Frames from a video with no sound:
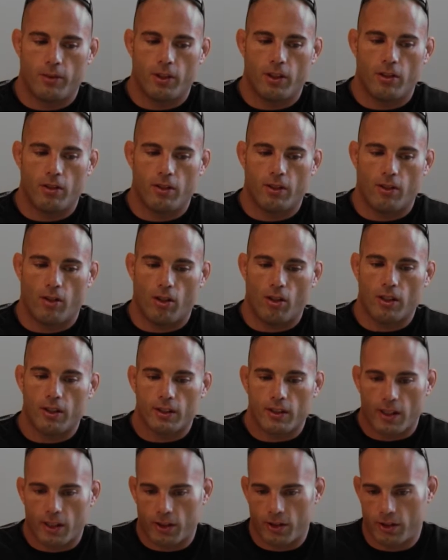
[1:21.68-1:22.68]
You know, the
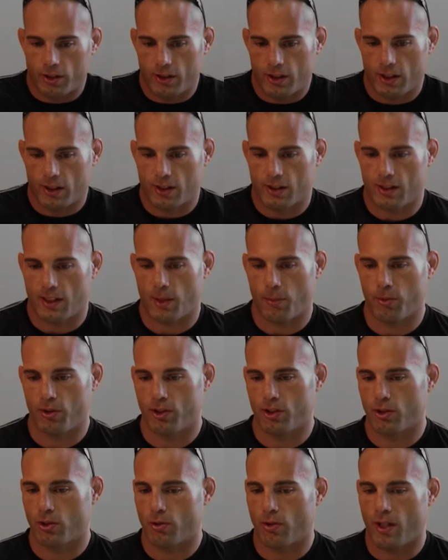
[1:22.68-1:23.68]
architecture stayed the same, which
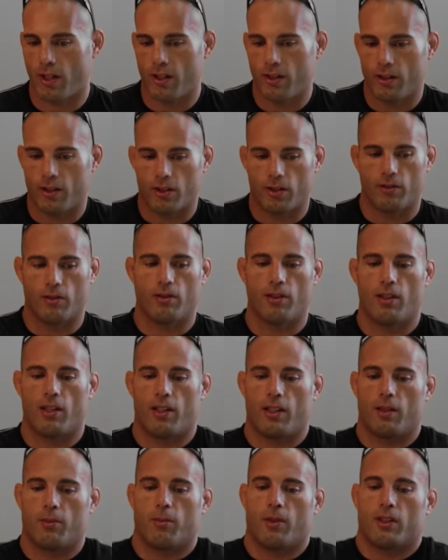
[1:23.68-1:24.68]
is great. You know, I
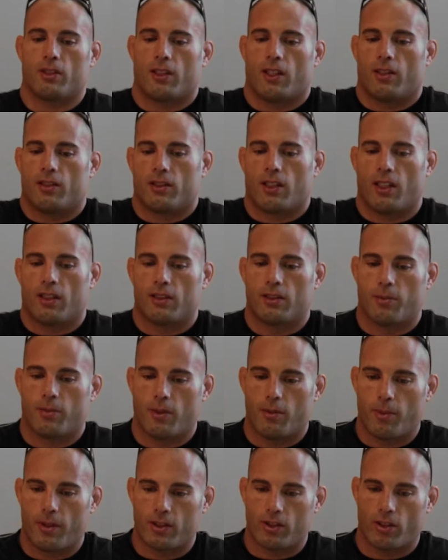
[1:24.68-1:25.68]
think Moscow's got some
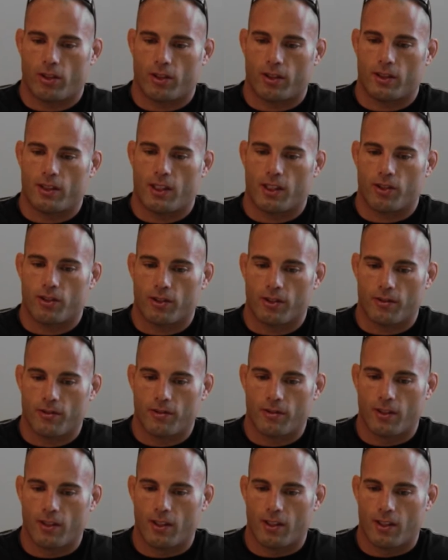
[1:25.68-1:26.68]
of the best architecture of
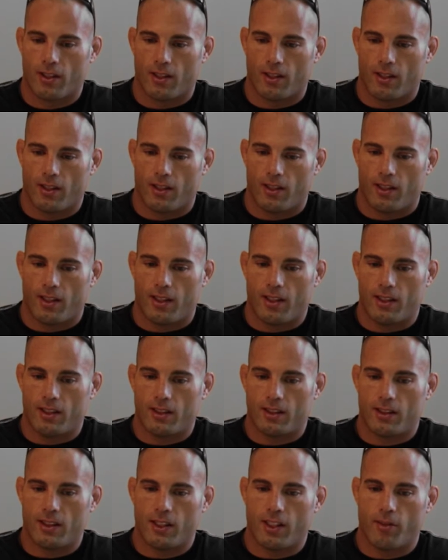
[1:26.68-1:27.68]
any
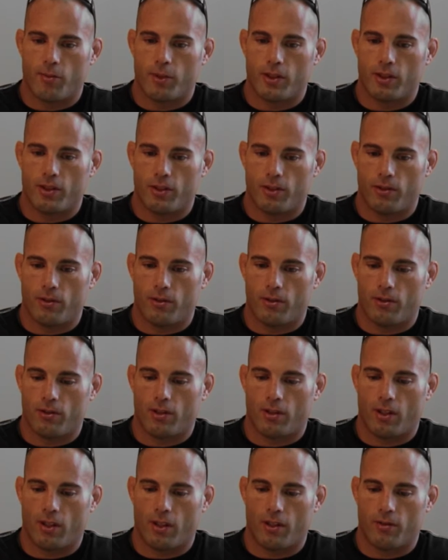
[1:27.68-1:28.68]
city I've been to. You
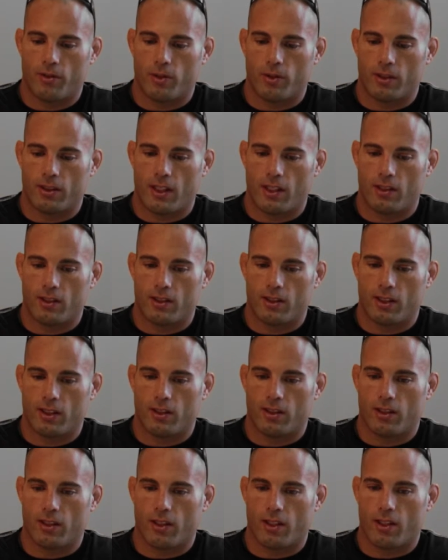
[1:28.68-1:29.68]
know, I love going down and
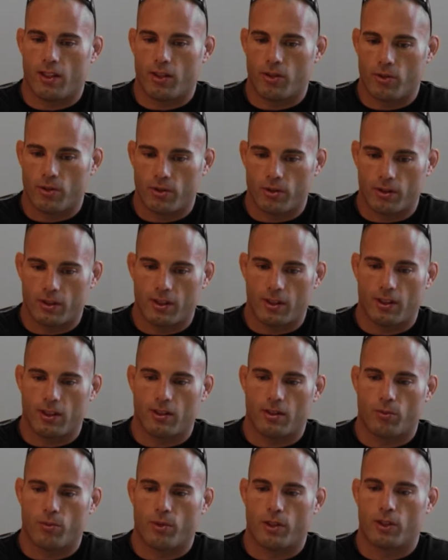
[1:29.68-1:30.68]
seeing the cathedrals
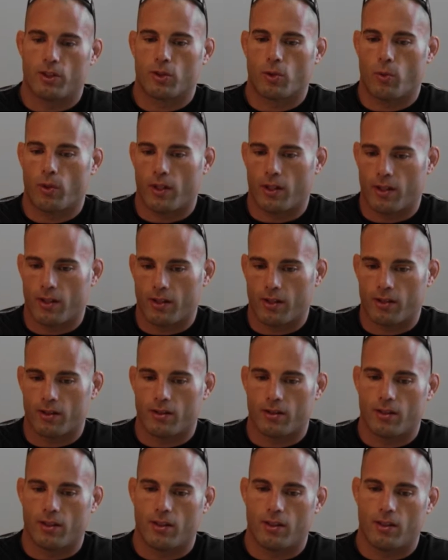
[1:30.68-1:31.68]
and Red Square
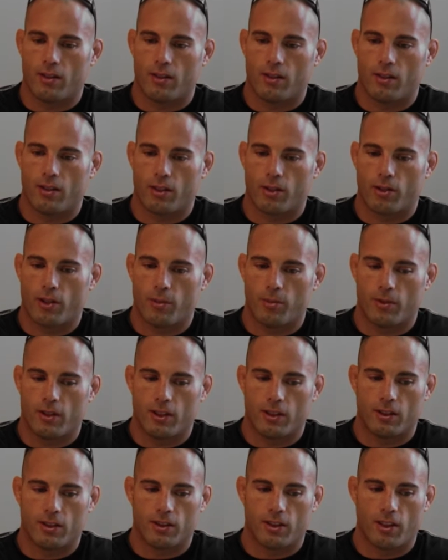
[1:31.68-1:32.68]
and the
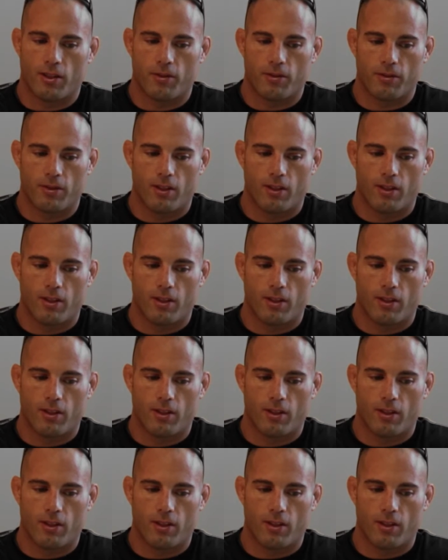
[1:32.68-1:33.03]
Kremlin and stuff.